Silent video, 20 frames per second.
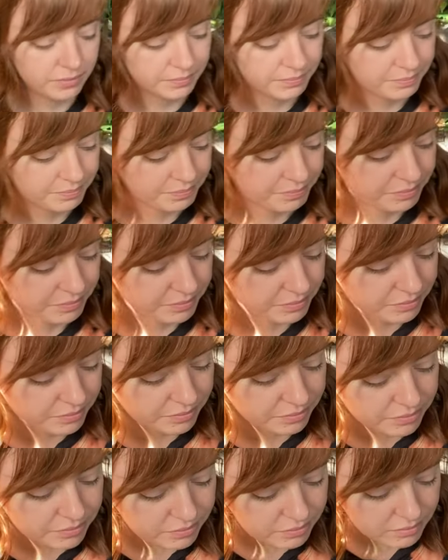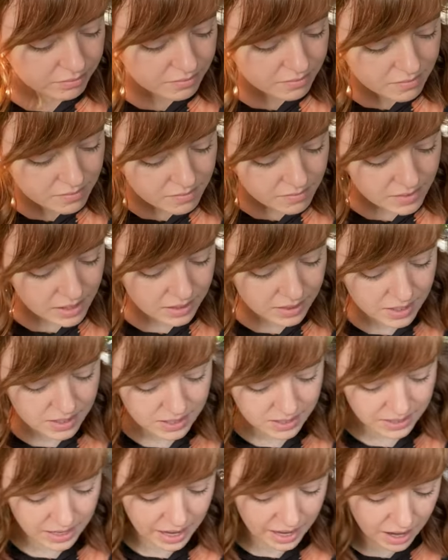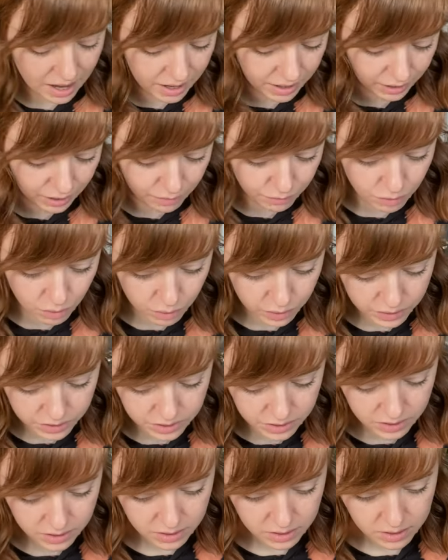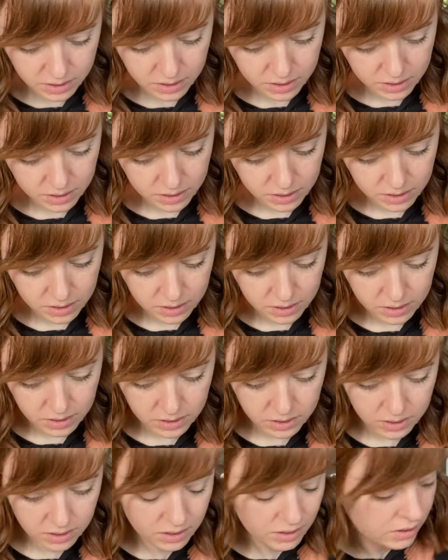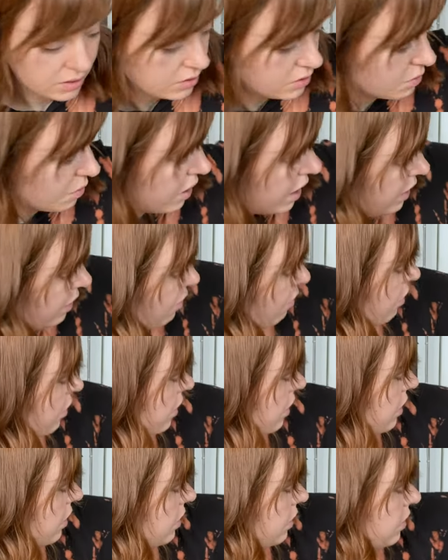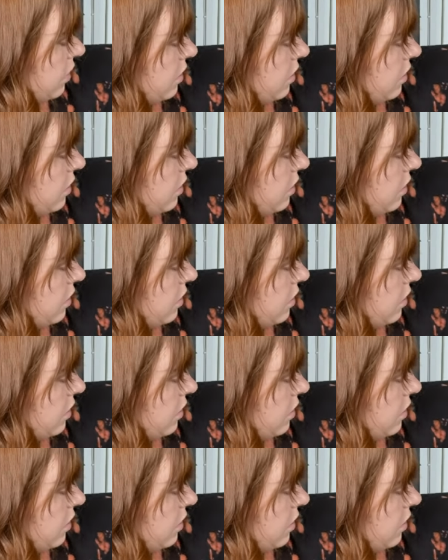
This is chaotic, of course. So I ordered